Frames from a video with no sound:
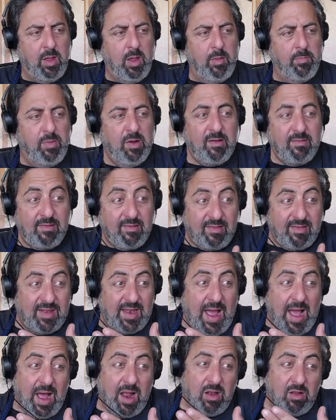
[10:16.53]
because it's
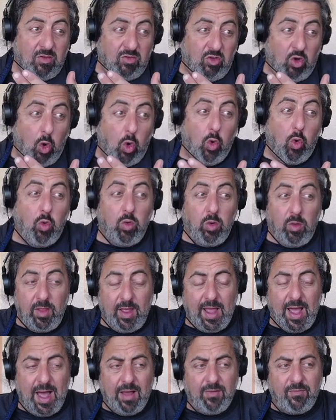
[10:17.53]
not
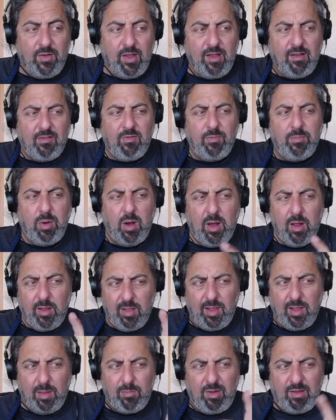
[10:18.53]
totally obvious. But
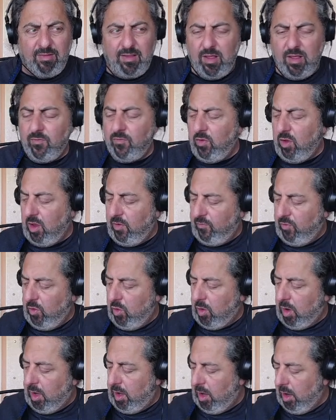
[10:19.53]
let me see if you
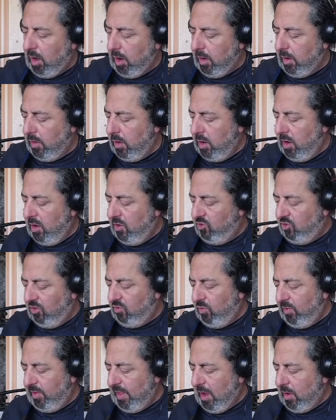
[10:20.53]
can hear just
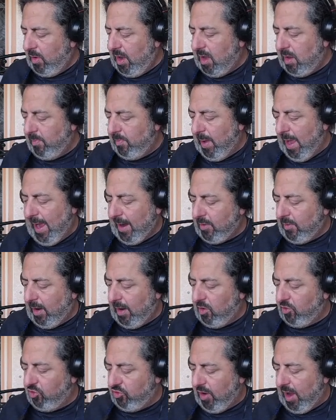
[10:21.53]
without any
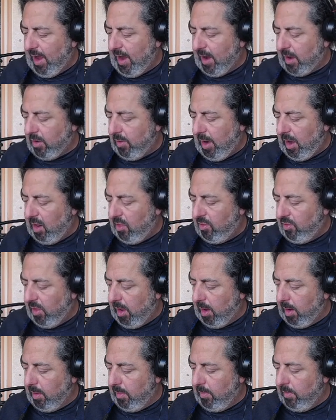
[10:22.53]
background track or
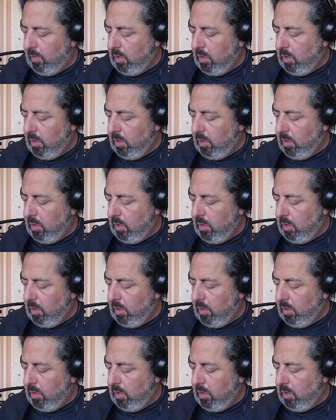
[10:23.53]
anything.